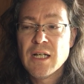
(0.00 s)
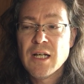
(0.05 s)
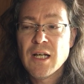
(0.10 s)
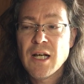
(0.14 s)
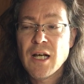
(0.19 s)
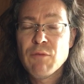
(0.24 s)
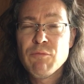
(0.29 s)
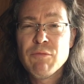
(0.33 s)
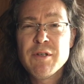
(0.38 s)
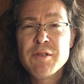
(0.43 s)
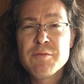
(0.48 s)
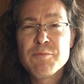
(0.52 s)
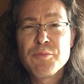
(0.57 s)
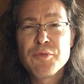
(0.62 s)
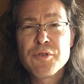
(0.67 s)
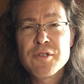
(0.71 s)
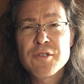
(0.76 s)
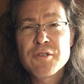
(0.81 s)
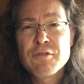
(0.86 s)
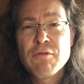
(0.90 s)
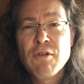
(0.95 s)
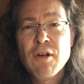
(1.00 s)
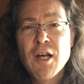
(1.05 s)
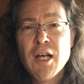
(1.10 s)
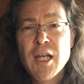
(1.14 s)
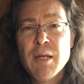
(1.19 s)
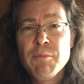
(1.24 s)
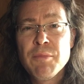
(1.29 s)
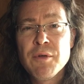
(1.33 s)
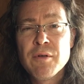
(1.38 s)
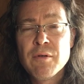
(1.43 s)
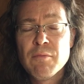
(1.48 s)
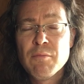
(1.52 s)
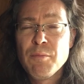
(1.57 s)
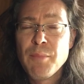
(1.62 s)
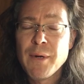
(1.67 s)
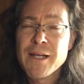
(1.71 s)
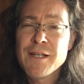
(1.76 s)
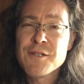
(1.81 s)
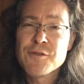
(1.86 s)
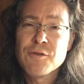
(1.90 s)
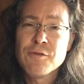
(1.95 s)
And we prescribe
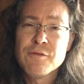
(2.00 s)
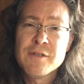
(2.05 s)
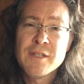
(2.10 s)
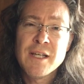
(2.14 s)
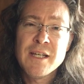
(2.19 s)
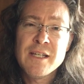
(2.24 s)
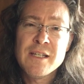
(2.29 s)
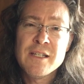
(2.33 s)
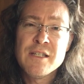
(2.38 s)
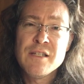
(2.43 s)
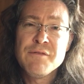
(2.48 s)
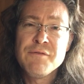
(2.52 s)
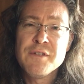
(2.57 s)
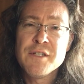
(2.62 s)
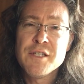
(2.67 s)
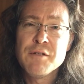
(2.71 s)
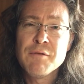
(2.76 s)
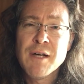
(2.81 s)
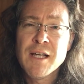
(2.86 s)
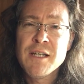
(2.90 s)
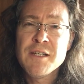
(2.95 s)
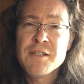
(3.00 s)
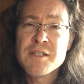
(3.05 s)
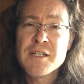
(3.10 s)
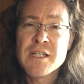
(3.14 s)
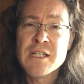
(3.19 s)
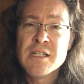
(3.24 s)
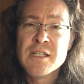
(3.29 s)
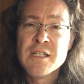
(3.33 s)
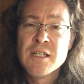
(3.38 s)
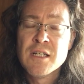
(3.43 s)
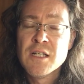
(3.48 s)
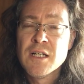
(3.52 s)
based on that individuality.